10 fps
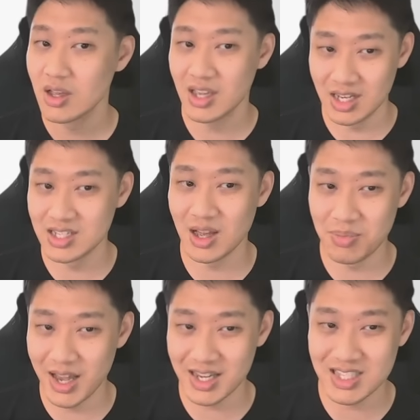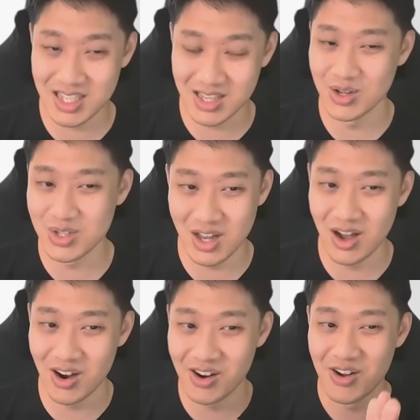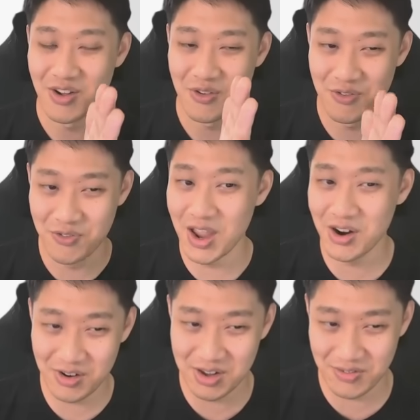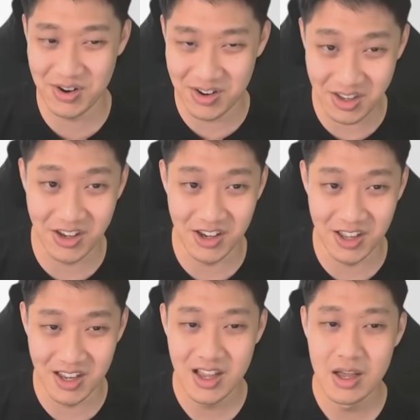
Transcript: Kitasan Black's skills are very, very good.